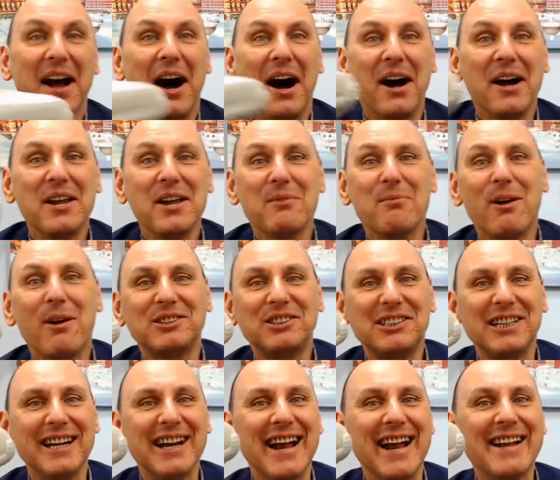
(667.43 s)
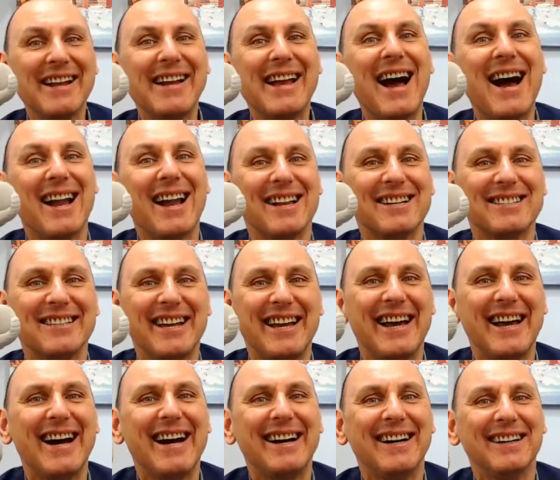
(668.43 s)
Are you watching in colour,
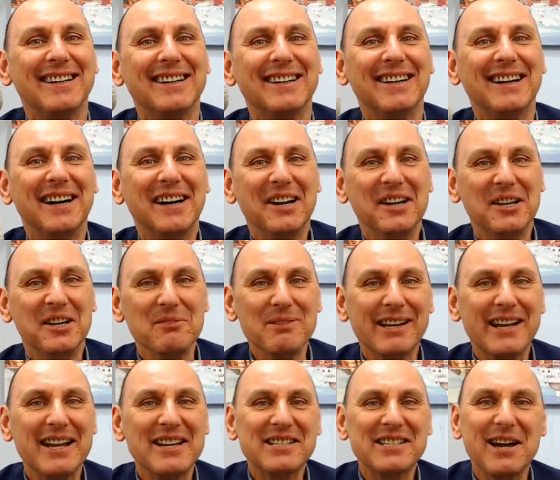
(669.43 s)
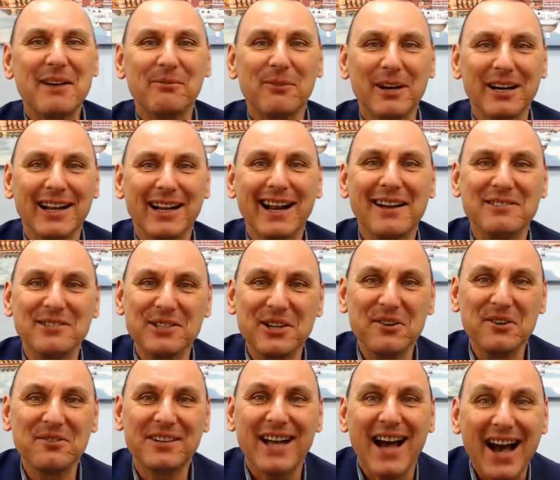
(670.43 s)
dear? You want to get yourself one of those
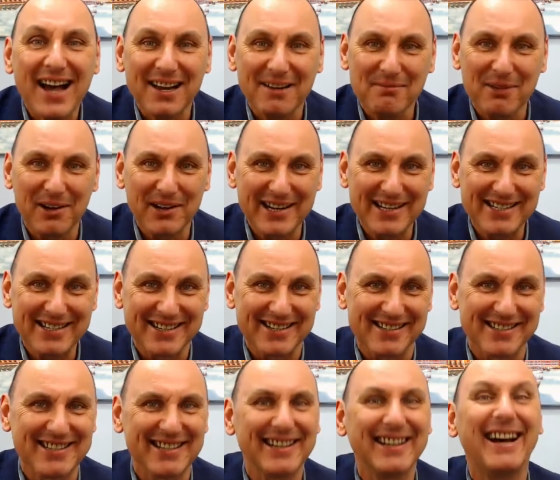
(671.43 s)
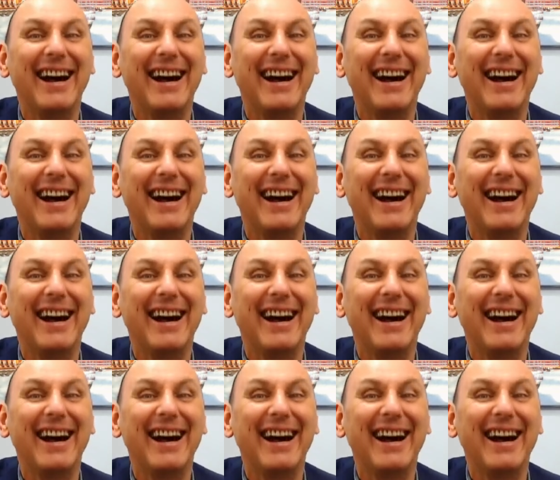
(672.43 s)
new colour monitors.